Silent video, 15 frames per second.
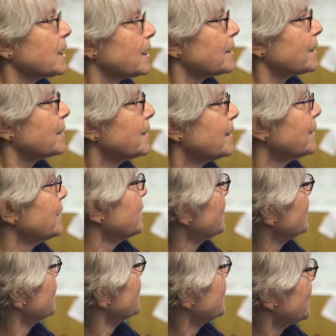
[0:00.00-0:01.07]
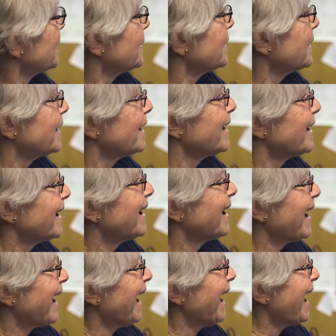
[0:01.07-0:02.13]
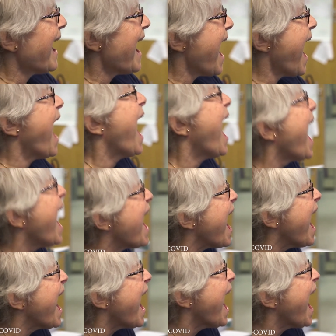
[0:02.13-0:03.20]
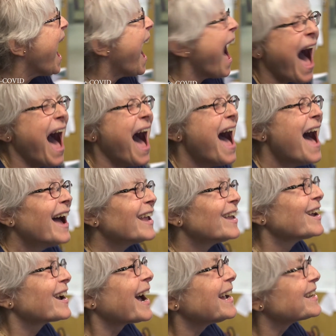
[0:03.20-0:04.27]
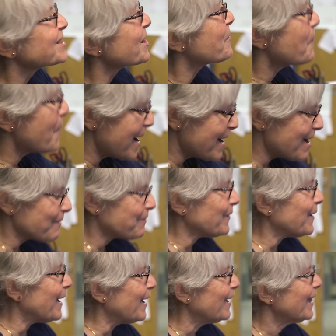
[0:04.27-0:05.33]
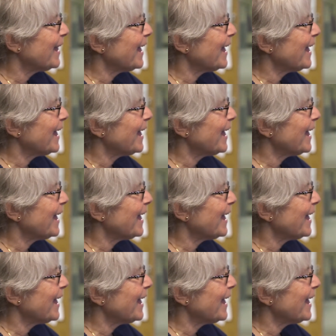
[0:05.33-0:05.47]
this family that cares about me and what's going on with me. I had